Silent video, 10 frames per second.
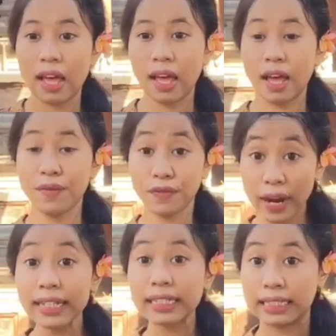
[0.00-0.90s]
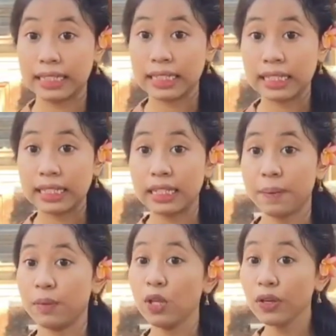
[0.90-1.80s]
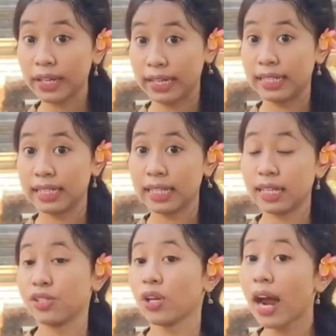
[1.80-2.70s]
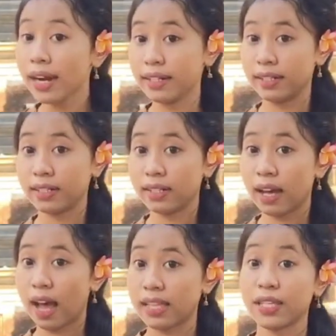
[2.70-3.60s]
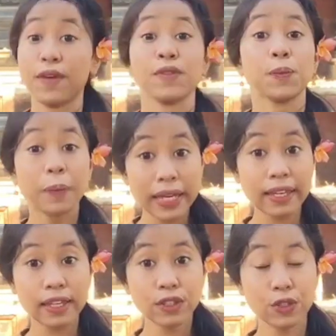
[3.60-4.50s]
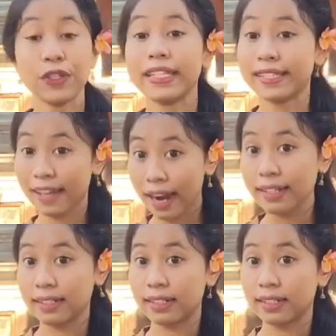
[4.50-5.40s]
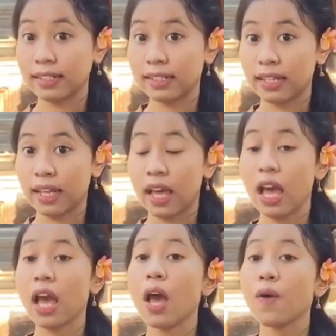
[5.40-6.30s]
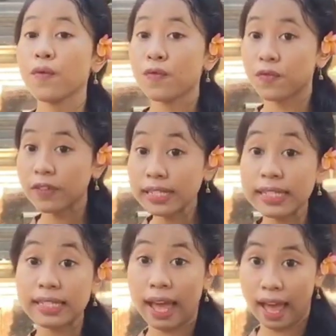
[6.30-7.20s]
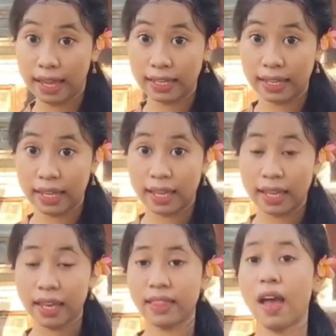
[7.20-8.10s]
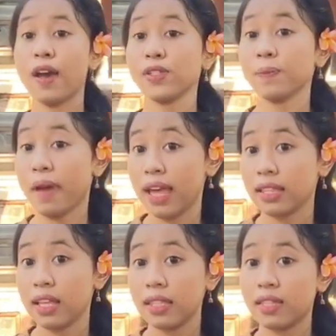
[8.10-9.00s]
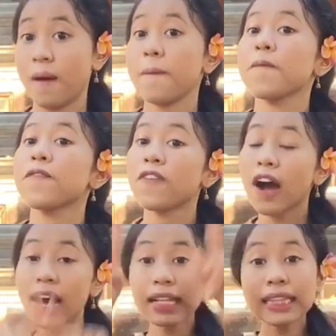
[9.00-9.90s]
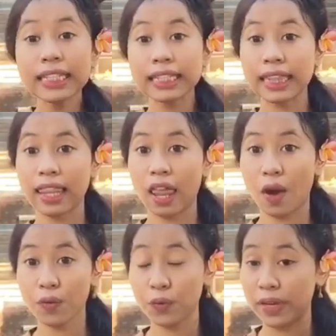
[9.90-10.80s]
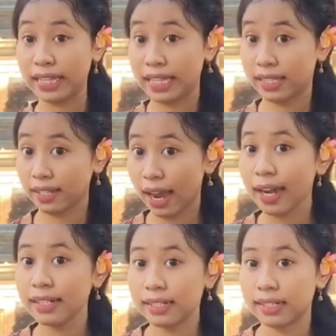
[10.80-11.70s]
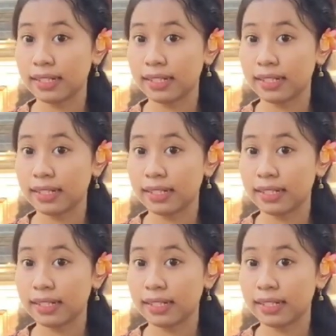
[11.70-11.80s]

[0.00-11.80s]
and finally they looked at each other as if speaking to each other. First sight, it has made them fall in love with each other.